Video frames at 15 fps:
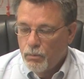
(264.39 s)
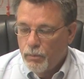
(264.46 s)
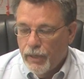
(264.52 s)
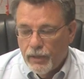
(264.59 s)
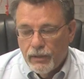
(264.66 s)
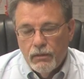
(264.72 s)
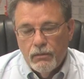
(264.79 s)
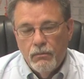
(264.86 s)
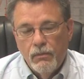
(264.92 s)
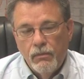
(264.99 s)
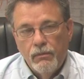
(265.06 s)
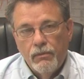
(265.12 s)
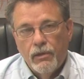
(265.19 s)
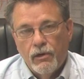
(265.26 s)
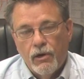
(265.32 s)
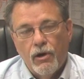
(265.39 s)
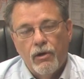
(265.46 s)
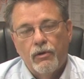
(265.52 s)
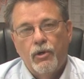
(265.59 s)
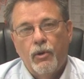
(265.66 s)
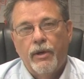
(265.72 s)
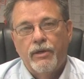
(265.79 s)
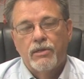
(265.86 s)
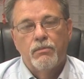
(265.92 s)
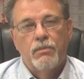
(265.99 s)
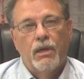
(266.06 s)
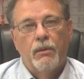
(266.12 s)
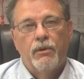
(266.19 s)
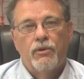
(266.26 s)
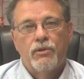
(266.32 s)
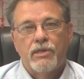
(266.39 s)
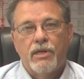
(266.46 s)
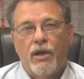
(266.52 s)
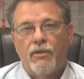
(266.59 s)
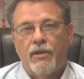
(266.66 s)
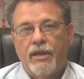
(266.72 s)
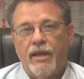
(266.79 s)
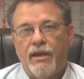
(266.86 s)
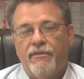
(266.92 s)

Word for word: But there are UHMWs now that